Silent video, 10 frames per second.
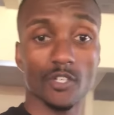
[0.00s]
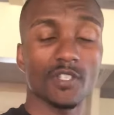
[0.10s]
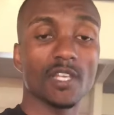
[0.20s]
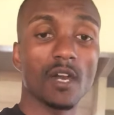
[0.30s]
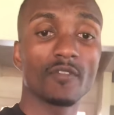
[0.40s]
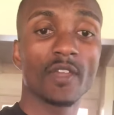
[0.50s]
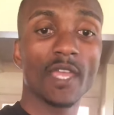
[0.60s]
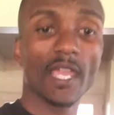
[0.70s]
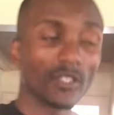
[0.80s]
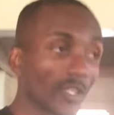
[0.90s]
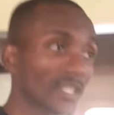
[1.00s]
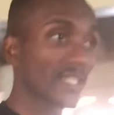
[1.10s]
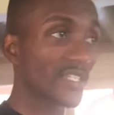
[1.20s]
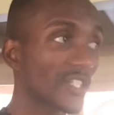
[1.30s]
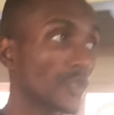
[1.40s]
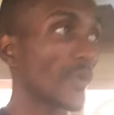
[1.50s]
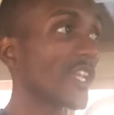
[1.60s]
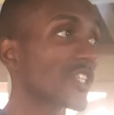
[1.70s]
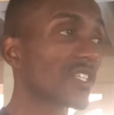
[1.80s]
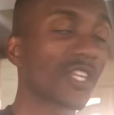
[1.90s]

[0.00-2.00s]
yourself and look at the situations